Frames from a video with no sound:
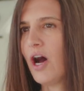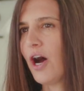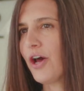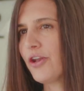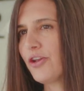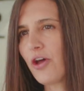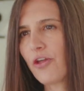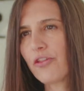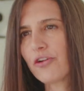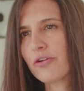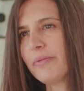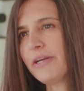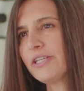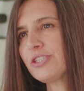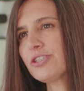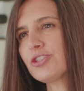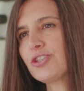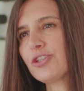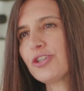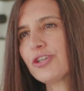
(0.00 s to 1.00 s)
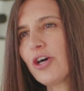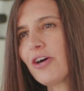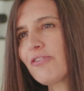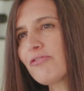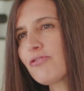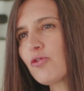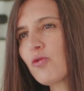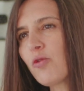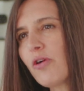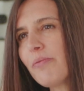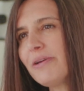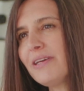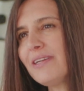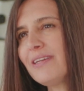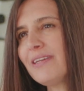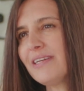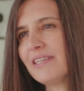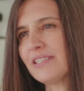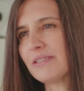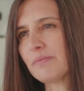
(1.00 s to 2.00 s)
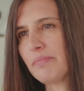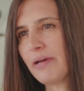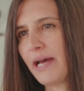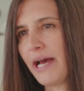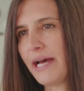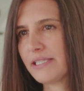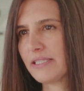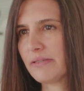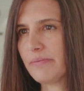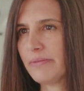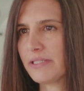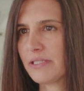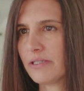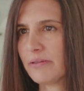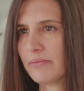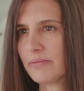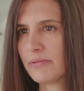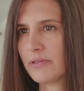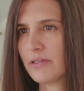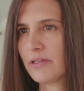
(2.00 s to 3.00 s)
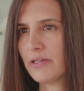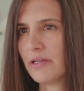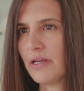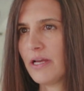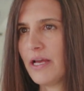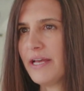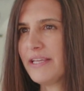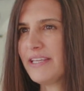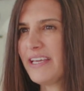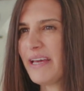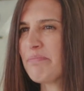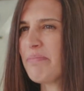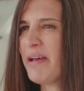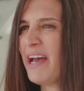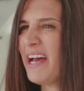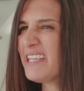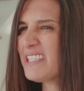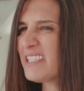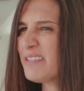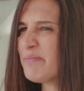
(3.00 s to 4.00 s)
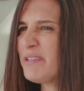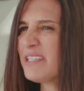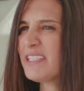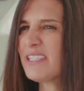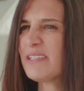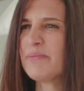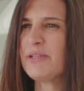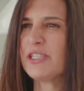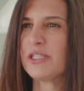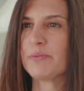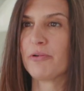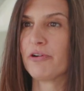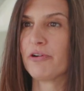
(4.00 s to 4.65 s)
Another major turnoff for women is pessimism. Yet pessimism is